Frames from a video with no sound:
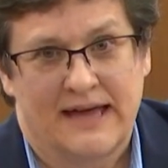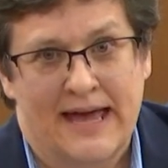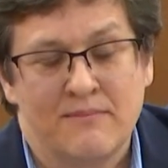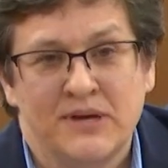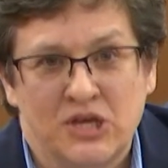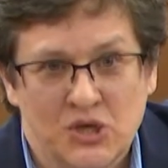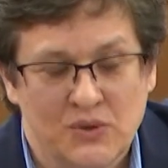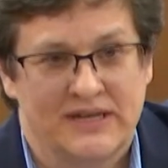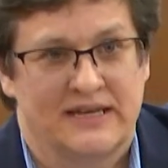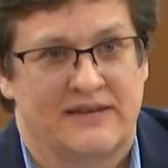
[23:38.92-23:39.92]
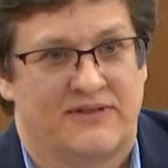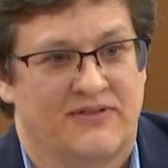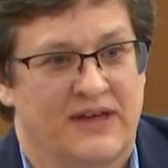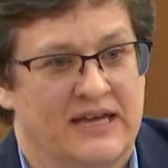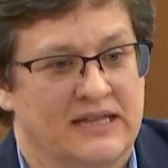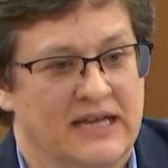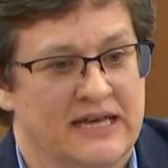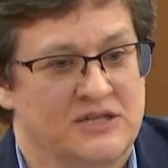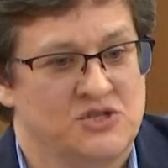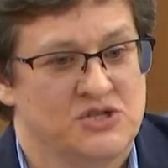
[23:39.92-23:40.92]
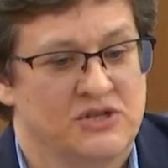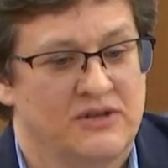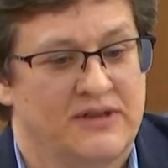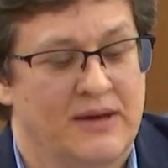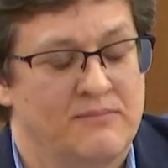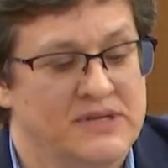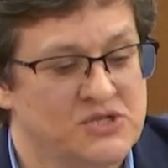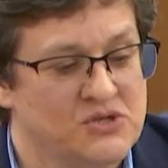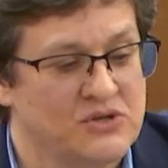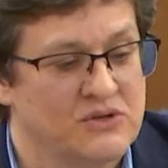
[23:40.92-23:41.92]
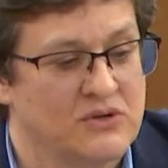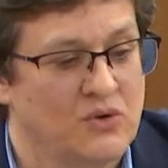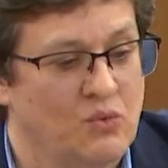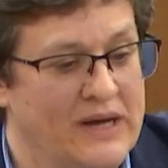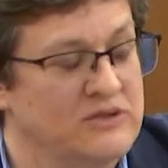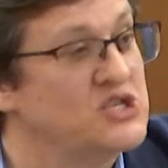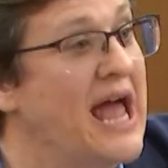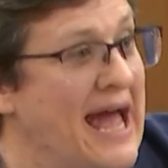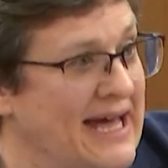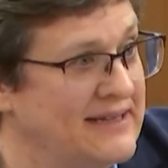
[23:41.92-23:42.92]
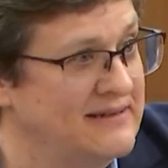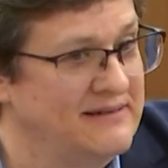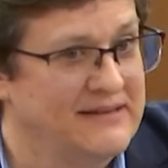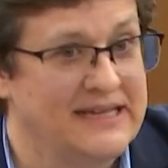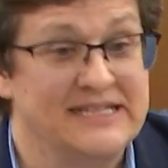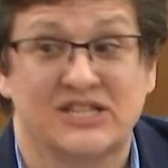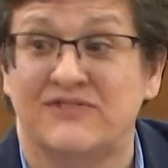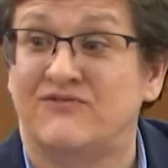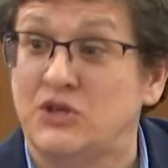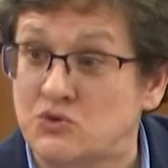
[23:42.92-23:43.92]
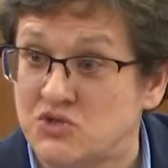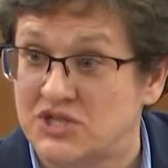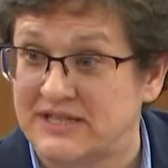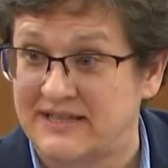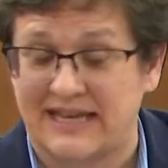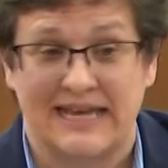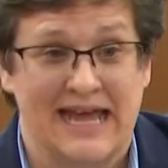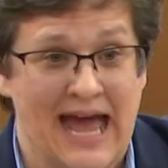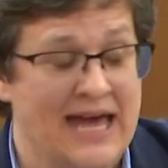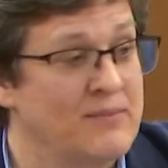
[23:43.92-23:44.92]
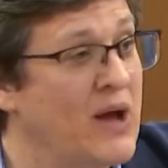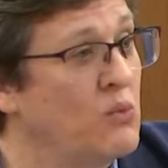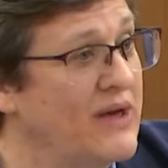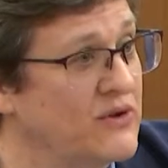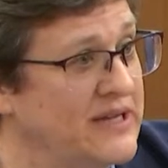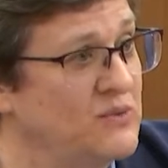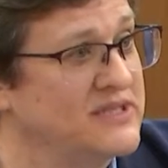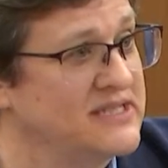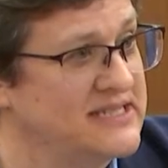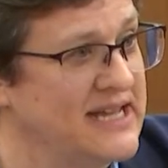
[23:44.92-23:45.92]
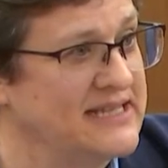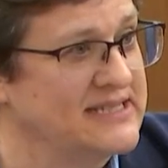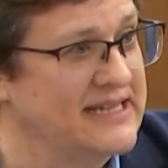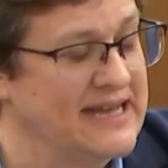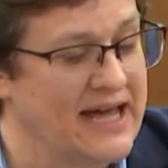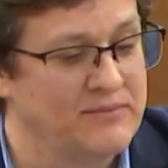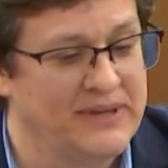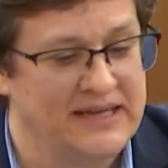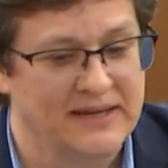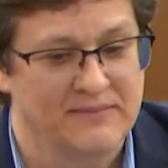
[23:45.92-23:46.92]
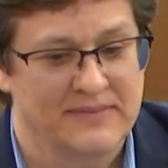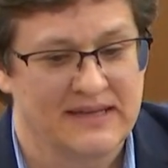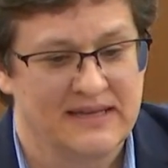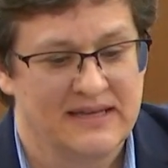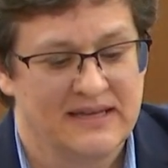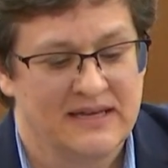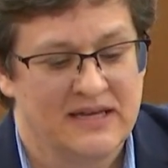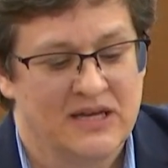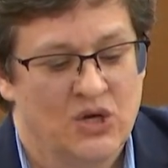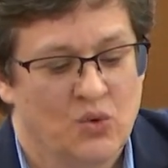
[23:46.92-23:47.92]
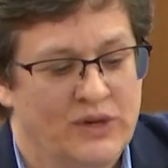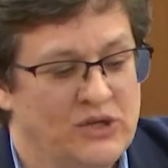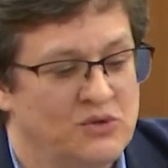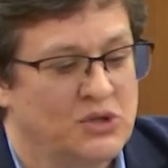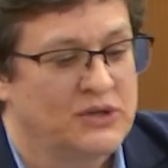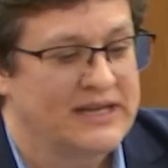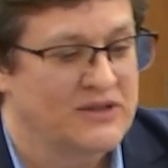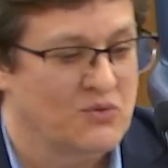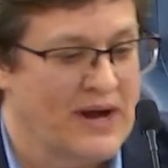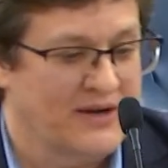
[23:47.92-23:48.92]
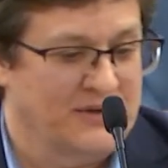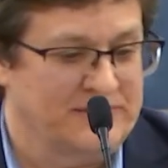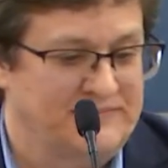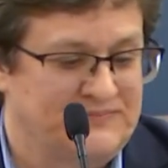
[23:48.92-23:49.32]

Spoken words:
ambiguity that they allege that Mr. Welch had, that his confusion that he had about whether he was to test at 9 p.m. When you look in the record,